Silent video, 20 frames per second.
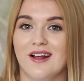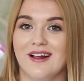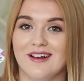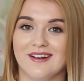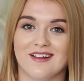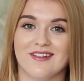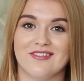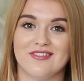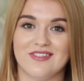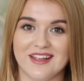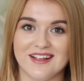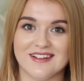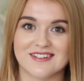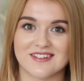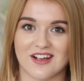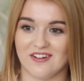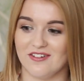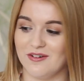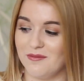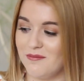and
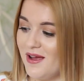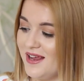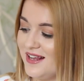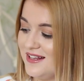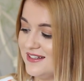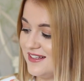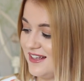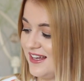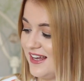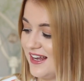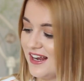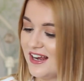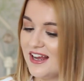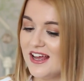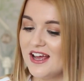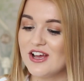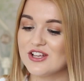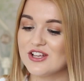these are amazing.